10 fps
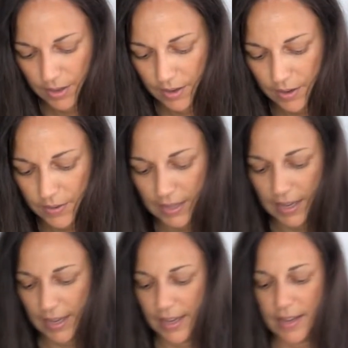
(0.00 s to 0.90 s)

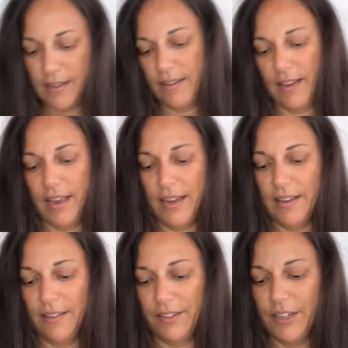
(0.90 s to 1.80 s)
Okay,
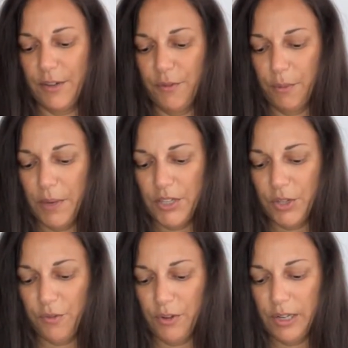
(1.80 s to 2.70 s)
any other
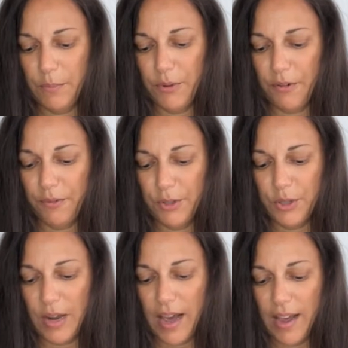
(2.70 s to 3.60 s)
information for Libra for
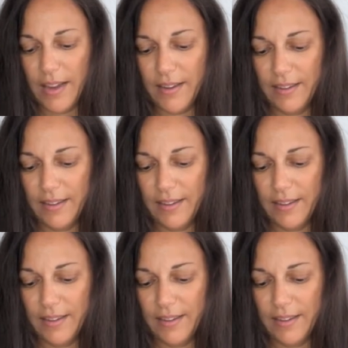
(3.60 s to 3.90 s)
July?